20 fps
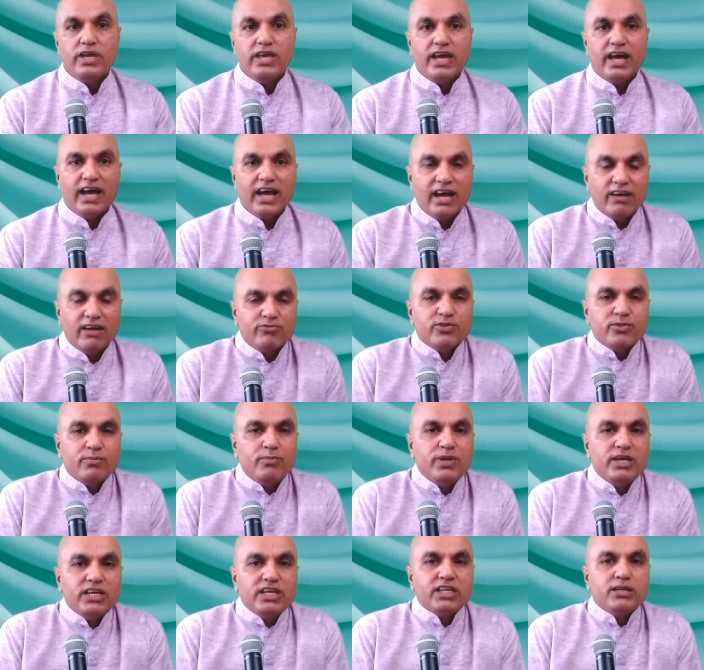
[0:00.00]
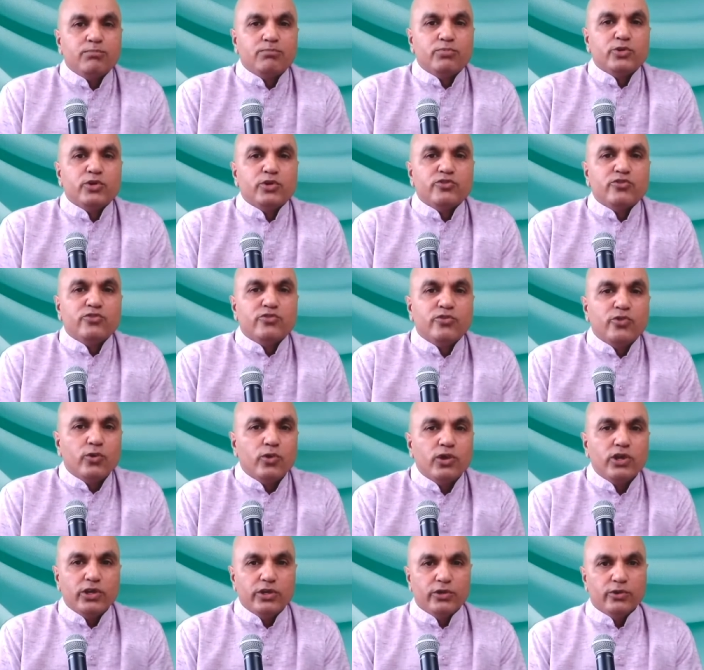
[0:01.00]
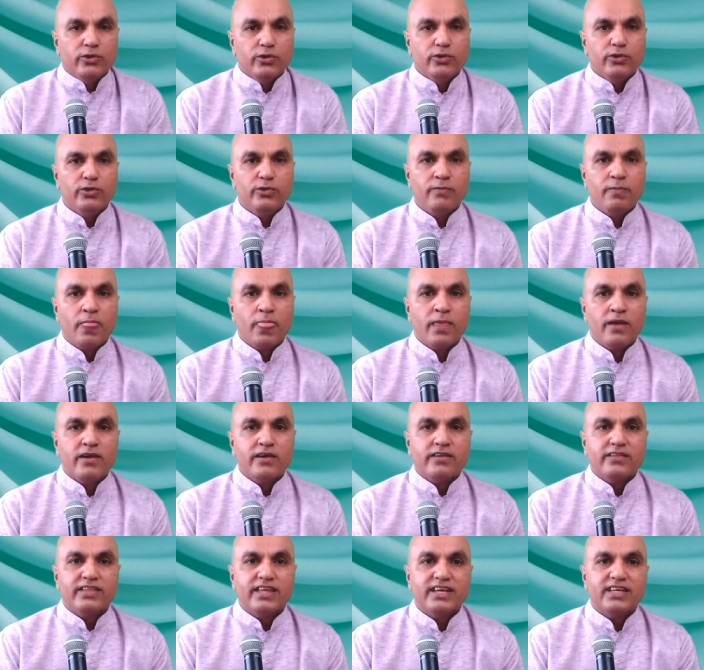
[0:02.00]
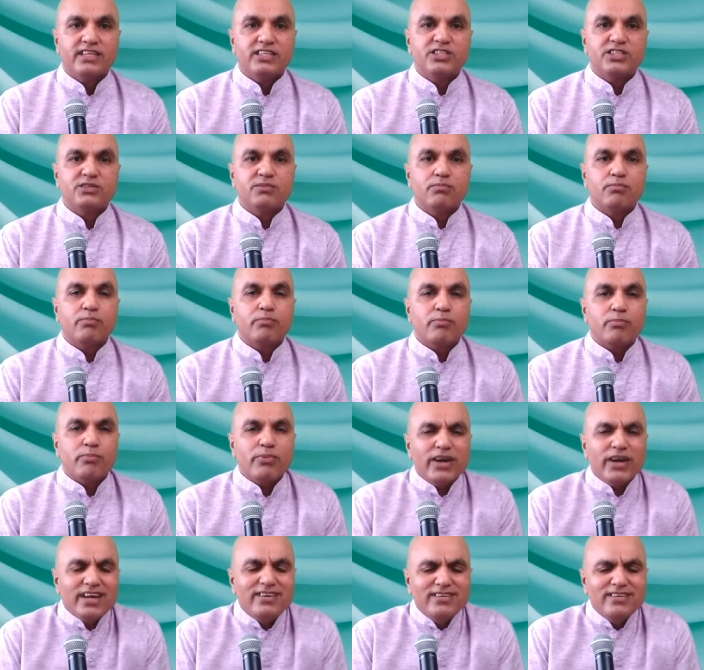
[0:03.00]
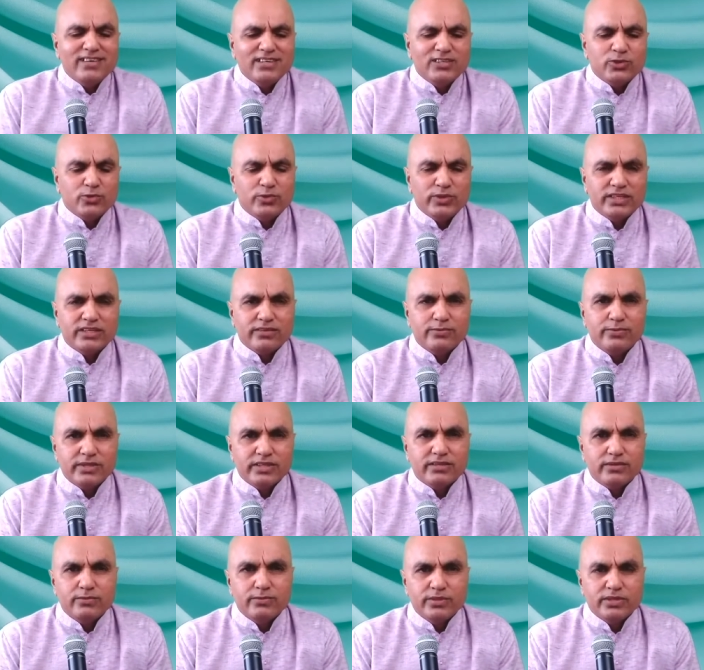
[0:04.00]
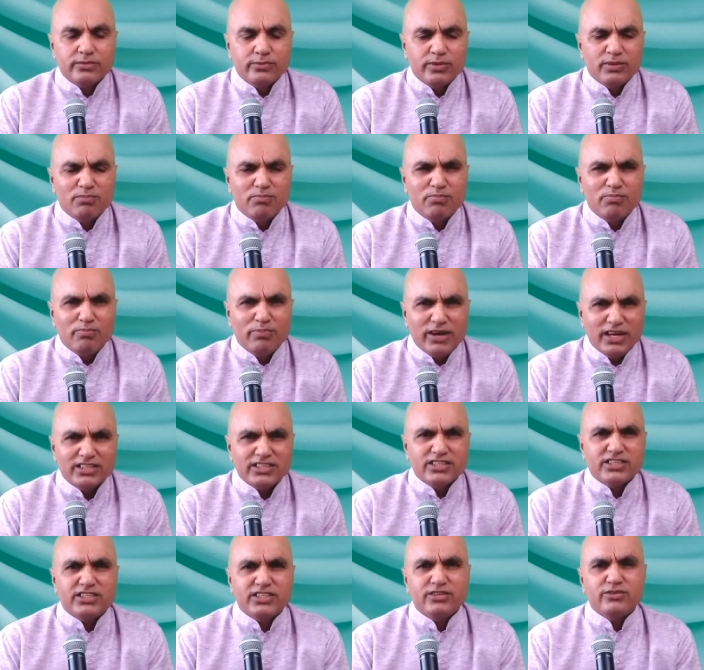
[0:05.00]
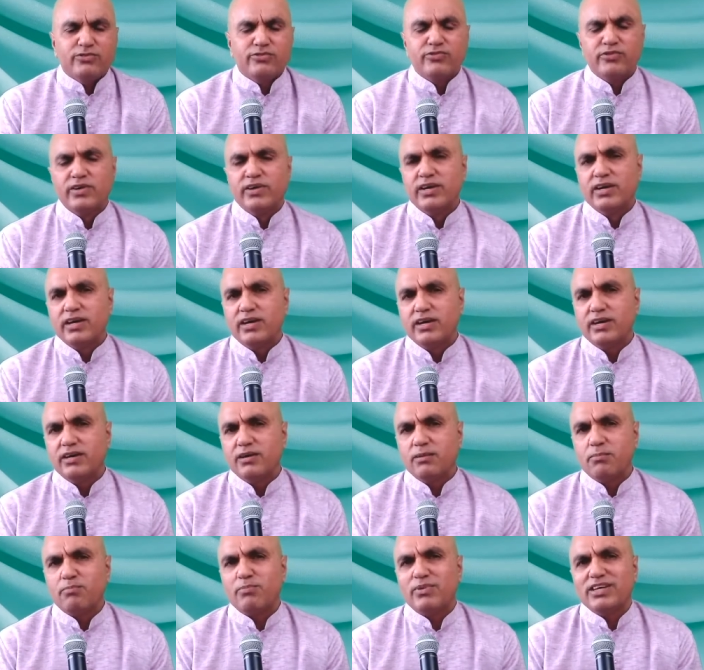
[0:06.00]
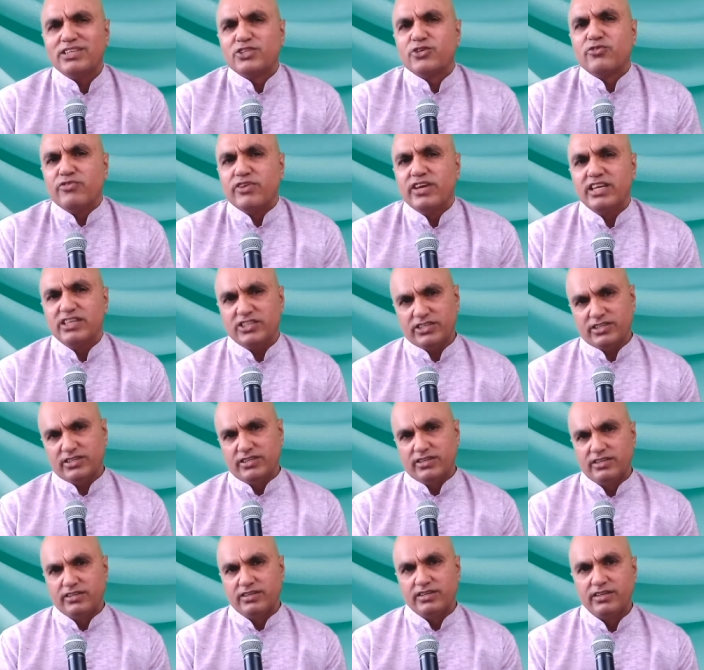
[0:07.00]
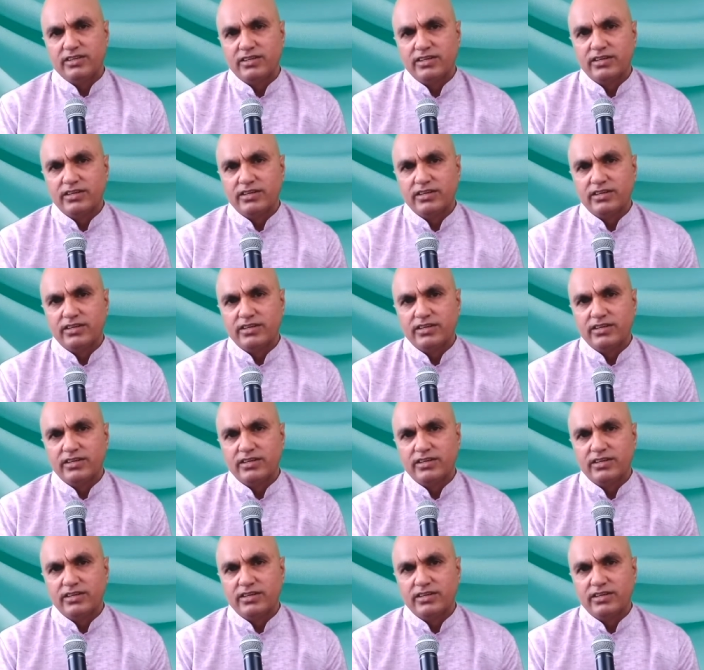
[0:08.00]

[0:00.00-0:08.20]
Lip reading: We have to build a portfolio that is pregnant with positive preservation.